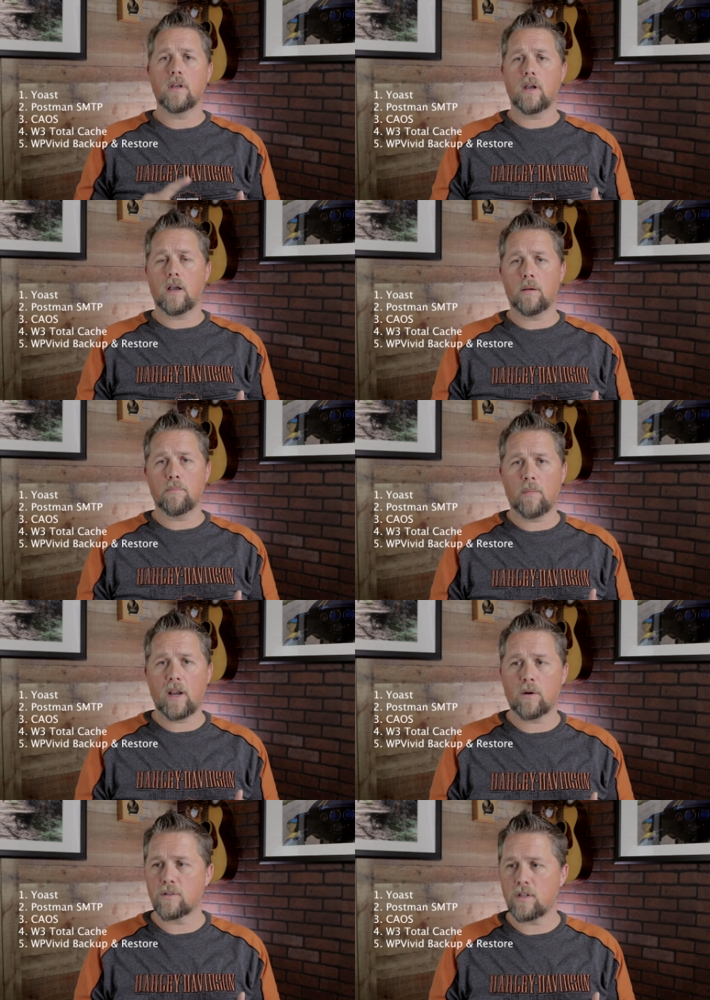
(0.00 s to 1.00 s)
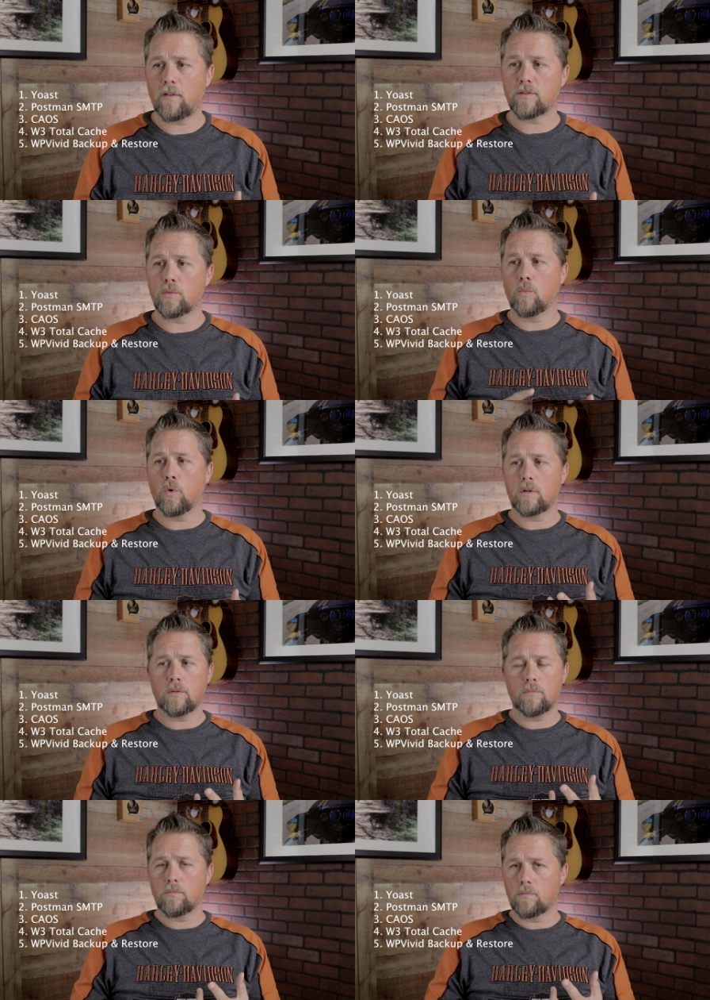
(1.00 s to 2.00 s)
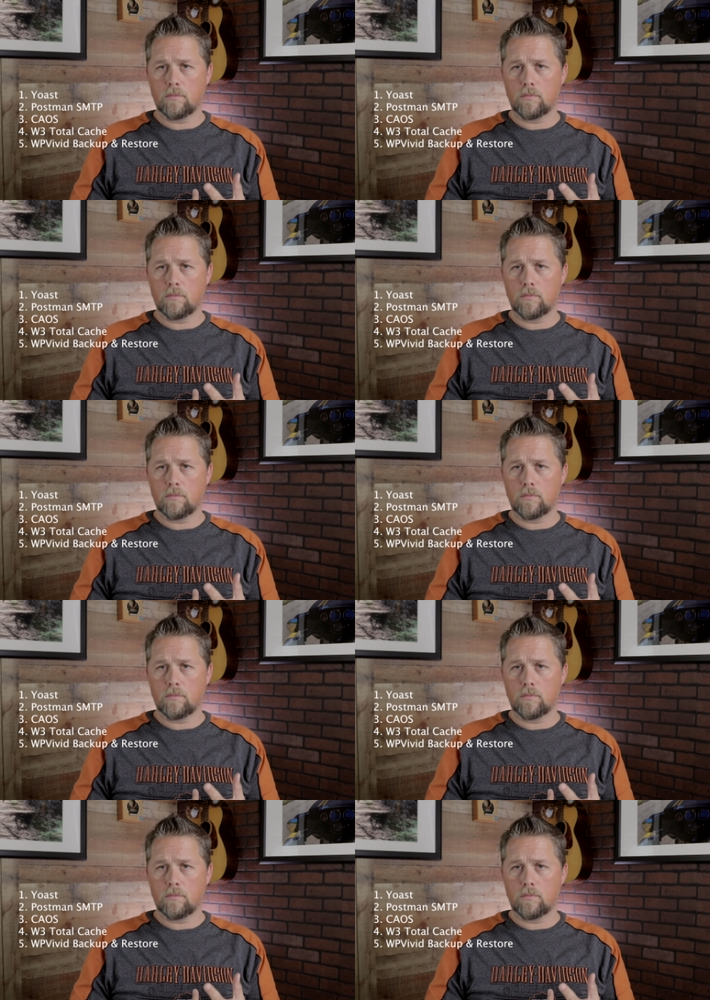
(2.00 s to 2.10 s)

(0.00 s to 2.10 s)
um, Microsoft's One